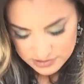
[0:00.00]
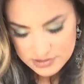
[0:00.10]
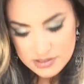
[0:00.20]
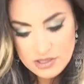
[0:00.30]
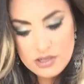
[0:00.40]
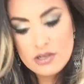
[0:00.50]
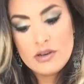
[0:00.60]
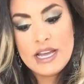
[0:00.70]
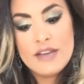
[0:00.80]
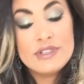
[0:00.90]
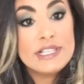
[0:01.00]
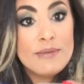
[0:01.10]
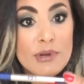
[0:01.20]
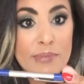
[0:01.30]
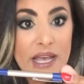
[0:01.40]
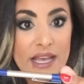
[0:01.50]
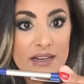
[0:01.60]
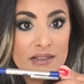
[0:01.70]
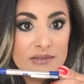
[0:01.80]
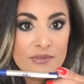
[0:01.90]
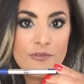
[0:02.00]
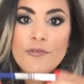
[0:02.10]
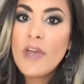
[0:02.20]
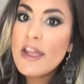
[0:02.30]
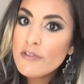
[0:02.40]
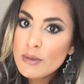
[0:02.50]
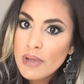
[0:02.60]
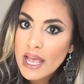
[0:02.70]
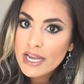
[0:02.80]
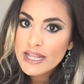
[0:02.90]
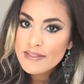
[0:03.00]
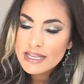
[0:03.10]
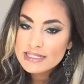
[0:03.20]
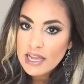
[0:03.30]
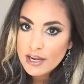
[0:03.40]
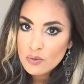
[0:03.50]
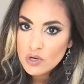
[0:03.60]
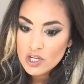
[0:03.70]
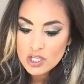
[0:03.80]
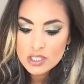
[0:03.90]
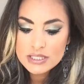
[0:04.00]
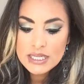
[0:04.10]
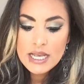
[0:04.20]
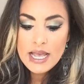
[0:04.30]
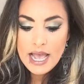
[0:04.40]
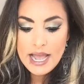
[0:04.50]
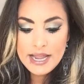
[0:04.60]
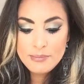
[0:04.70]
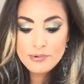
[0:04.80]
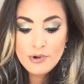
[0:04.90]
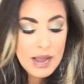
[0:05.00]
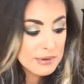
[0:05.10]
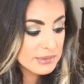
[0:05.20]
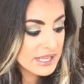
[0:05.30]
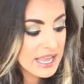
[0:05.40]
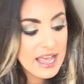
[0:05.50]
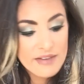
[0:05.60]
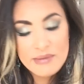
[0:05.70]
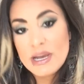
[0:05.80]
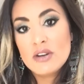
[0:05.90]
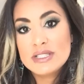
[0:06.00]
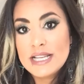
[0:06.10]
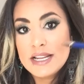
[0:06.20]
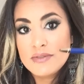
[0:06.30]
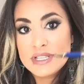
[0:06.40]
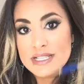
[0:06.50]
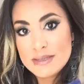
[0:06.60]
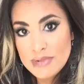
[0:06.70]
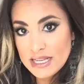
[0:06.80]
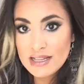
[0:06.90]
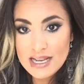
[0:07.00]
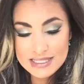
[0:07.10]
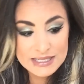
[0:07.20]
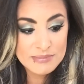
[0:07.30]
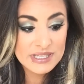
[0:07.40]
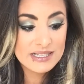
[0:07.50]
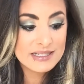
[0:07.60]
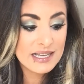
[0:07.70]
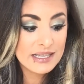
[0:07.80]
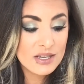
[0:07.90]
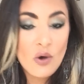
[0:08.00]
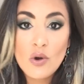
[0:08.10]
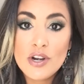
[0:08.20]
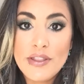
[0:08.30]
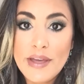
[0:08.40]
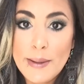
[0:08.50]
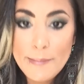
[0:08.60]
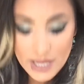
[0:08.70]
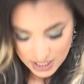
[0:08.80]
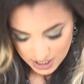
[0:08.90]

So I have a Zebra pen, favorite pen in the entire world. I probably have about 10 of these in my closet because I hoard them.